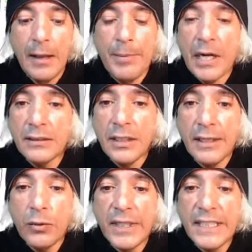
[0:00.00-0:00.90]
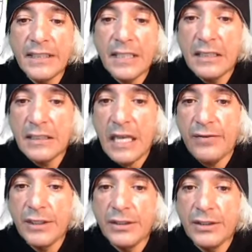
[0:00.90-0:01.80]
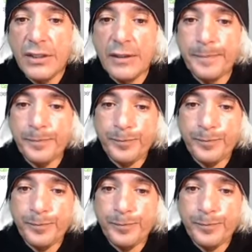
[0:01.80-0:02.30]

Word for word: But I'll tell you what he does have in his chart.